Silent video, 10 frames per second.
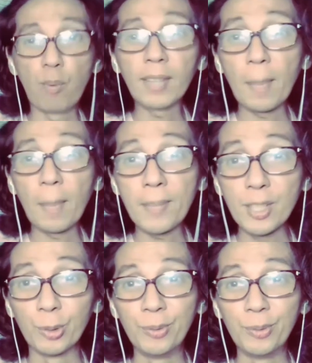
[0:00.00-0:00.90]
wild
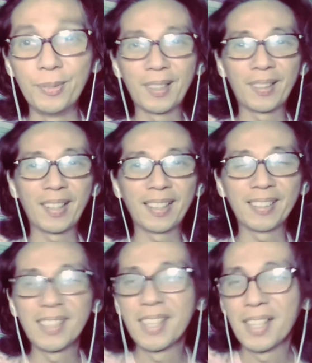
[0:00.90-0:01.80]
episode, right?
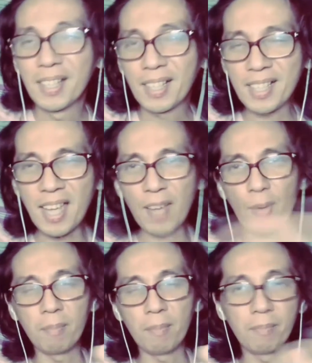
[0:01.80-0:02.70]
I say,
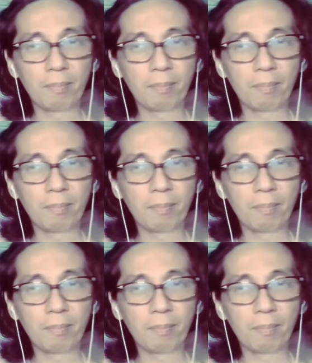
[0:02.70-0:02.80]
well,